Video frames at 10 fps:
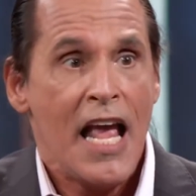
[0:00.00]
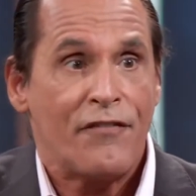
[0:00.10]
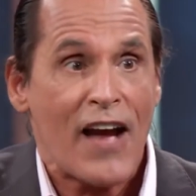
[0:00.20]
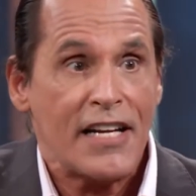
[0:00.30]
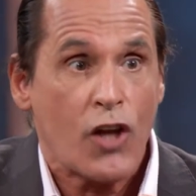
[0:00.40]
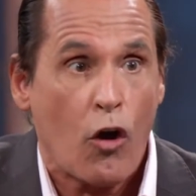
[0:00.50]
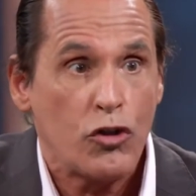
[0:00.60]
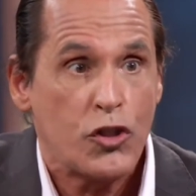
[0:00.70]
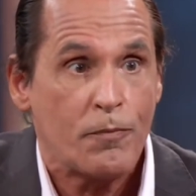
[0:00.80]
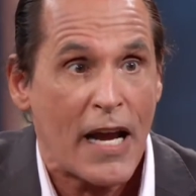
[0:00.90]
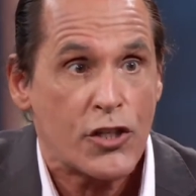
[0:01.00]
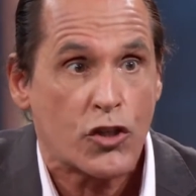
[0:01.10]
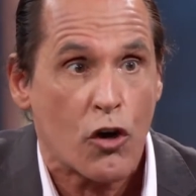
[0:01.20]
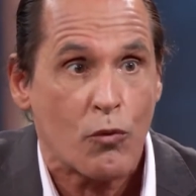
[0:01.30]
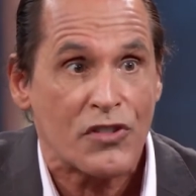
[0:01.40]
If I told you my
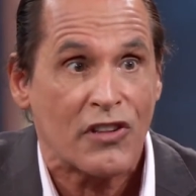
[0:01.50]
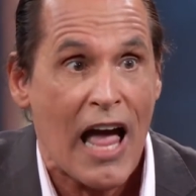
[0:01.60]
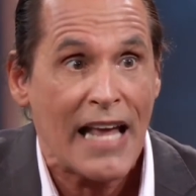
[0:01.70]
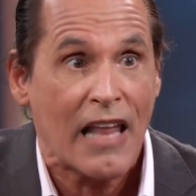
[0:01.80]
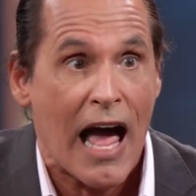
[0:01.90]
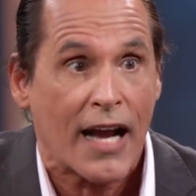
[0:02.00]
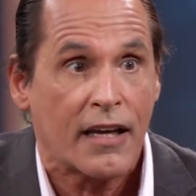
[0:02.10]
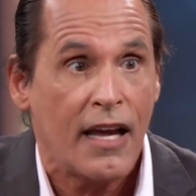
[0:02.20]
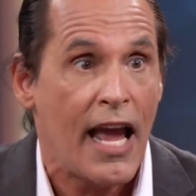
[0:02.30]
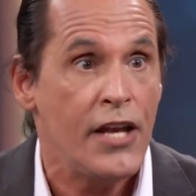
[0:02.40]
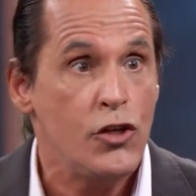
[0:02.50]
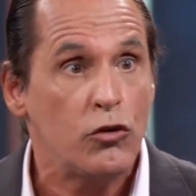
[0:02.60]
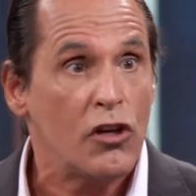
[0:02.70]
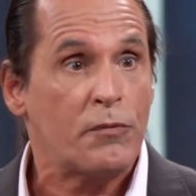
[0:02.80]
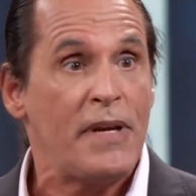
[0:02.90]
shirt was lilac, and you
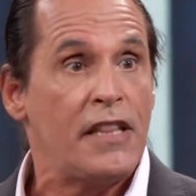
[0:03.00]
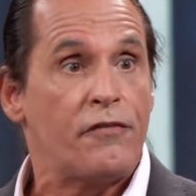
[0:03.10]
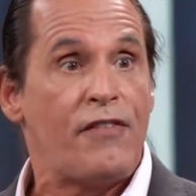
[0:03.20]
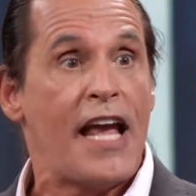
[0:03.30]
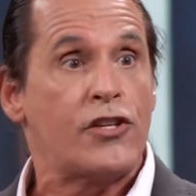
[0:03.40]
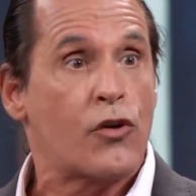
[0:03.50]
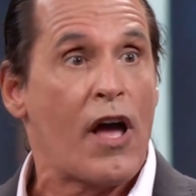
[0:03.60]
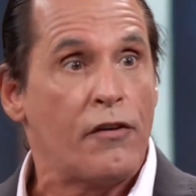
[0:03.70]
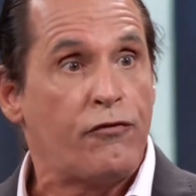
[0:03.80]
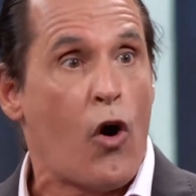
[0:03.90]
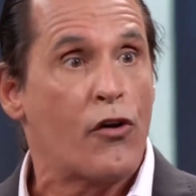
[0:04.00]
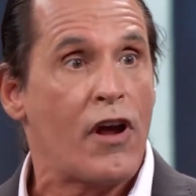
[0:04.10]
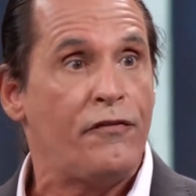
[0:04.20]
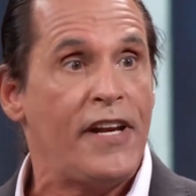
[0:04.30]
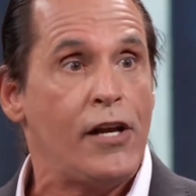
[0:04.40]
looked me in the face or on the phone or
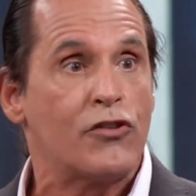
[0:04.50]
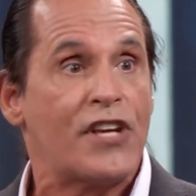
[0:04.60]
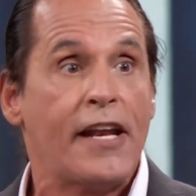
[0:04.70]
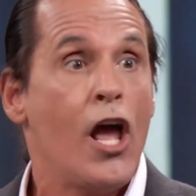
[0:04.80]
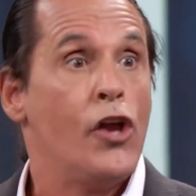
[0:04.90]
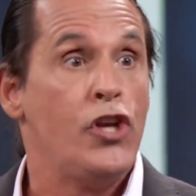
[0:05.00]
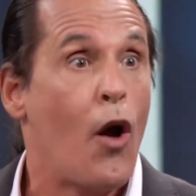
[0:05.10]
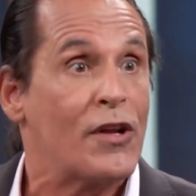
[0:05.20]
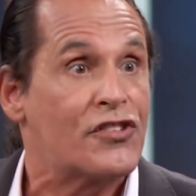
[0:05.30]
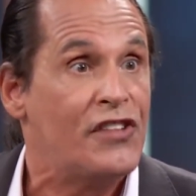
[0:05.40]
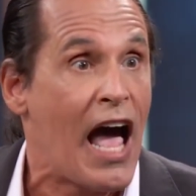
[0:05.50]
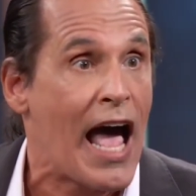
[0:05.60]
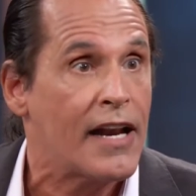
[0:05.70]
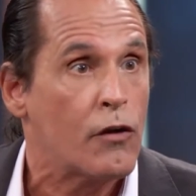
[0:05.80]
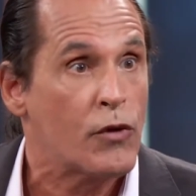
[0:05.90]
on video and said, No, it's
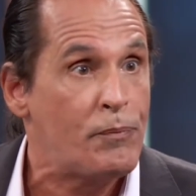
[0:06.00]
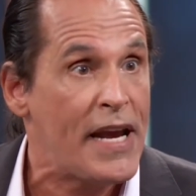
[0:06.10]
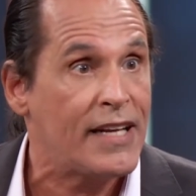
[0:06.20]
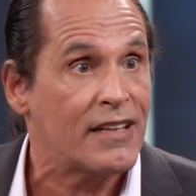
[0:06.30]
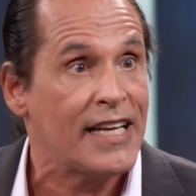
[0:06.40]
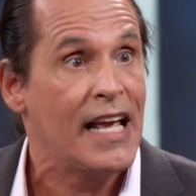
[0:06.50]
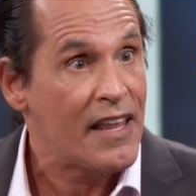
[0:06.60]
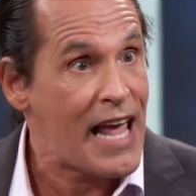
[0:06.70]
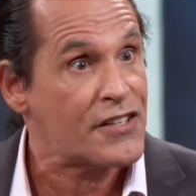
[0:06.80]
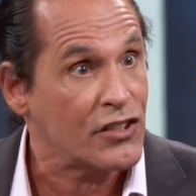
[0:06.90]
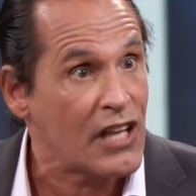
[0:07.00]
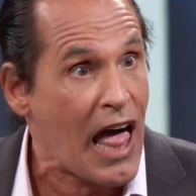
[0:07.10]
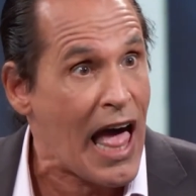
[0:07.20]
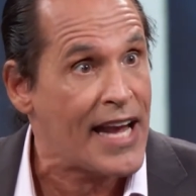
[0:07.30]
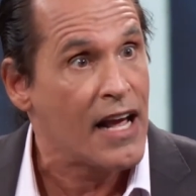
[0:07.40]
not, repeatedly, that's a
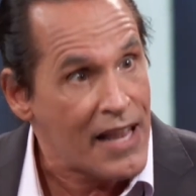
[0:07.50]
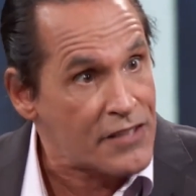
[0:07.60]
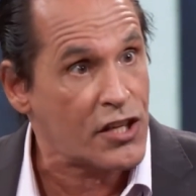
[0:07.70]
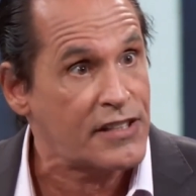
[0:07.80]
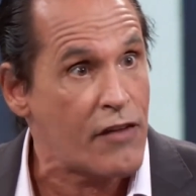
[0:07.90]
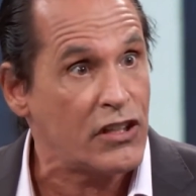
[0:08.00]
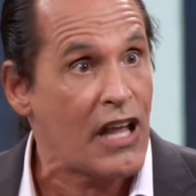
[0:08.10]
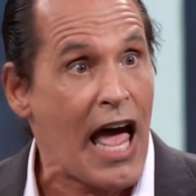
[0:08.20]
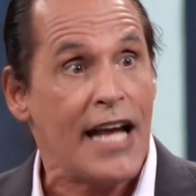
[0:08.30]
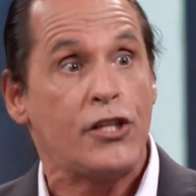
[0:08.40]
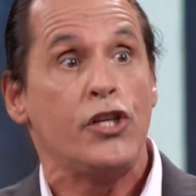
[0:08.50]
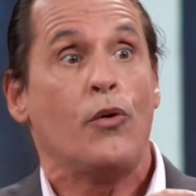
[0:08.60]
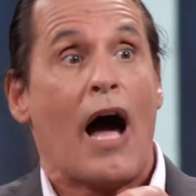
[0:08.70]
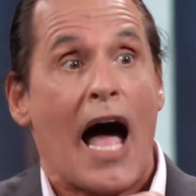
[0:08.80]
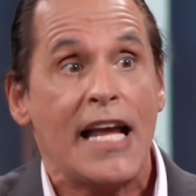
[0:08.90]
lie. That's the devil lying to
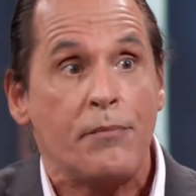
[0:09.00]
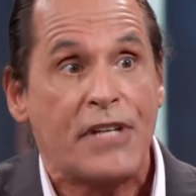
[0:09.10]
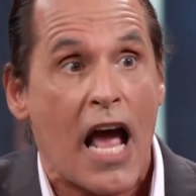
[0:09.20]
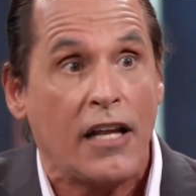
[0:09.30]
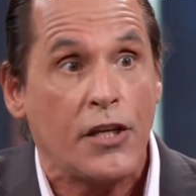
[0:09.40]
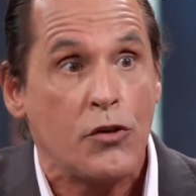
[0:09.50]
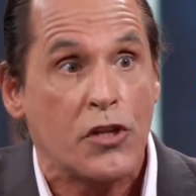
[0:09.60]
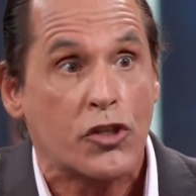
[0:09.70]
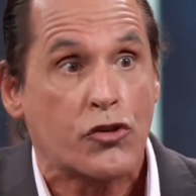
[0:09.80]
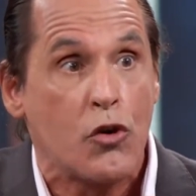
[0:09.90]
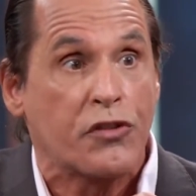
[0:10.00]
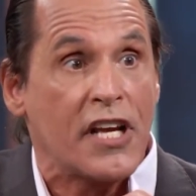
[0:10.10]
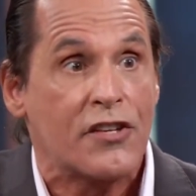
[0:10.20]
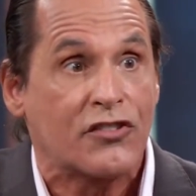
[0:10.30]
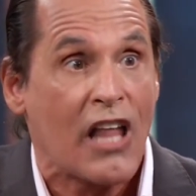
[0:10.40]
you. I am telling you the truth.
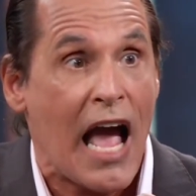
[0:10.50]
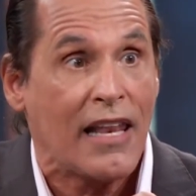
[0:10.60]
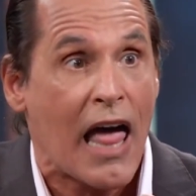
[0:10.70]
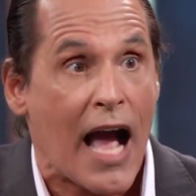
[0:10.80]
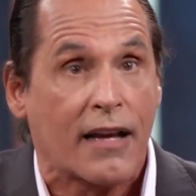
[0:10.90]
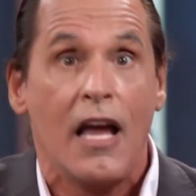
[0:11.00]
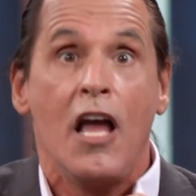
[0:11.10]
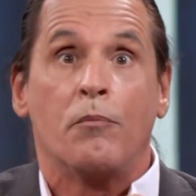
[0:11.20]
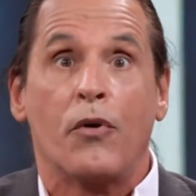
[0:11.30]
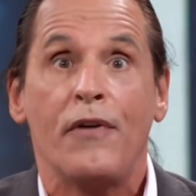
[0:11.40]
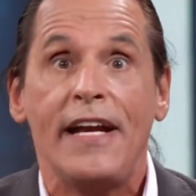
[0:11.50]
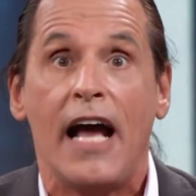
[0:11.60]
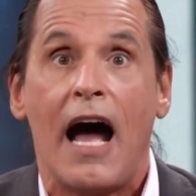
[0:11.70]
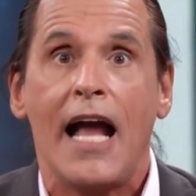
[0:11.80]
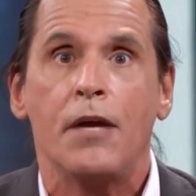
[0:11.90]
It's lilac.
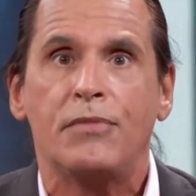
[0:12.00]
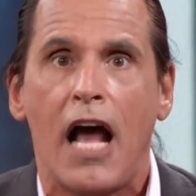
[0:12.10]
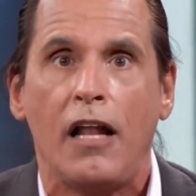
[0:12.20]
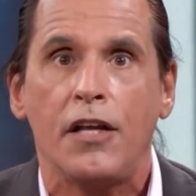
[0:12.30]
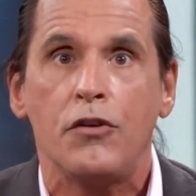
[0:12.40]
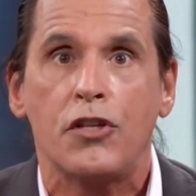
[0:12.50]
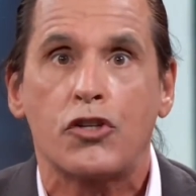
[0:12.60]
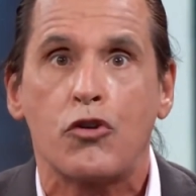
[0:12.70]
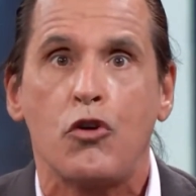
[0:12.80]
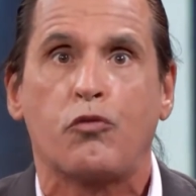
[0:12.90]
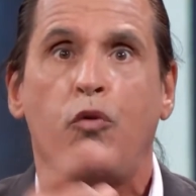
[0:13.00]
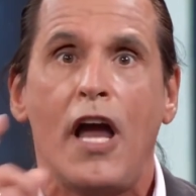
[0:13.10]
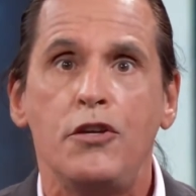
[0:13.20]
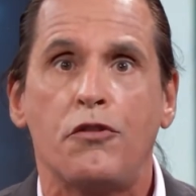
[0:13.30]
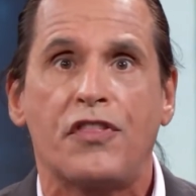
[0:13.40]
Marina, I am telling you the truth.
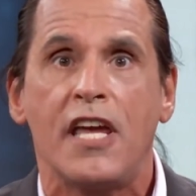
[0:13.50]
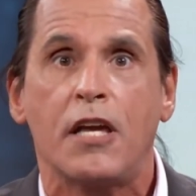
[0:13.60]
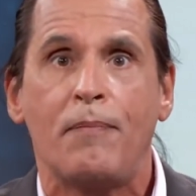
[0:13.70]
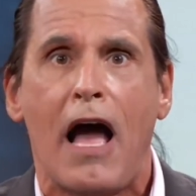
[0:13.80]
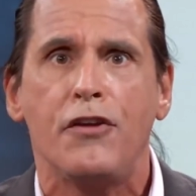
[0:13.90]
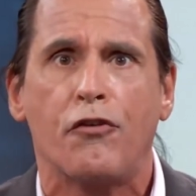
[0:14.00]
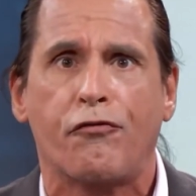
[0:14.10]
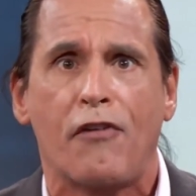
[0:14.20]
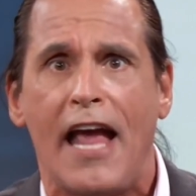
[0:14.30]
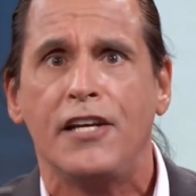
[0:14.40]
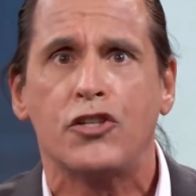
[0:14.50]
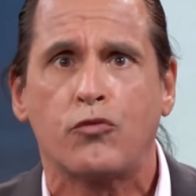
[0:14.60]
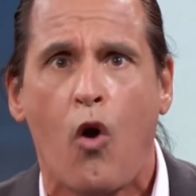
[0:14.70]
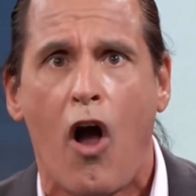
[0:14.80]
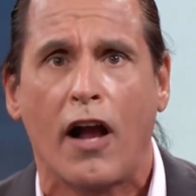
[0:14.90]
What you think about your friend is
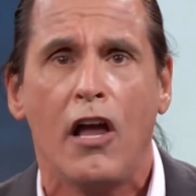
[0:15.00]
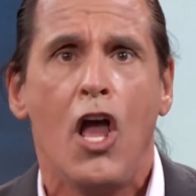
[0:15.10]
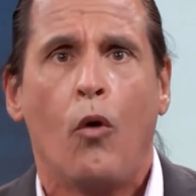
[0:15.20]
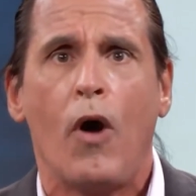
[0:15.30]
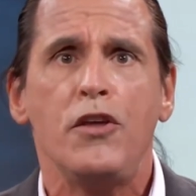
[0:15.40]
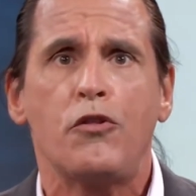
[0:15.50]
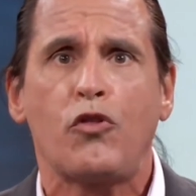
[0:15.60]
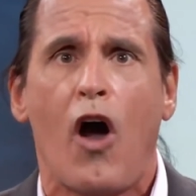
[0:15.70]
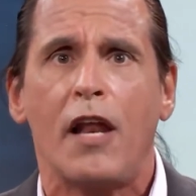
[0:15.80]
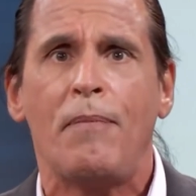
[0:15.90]
wrong. What you thought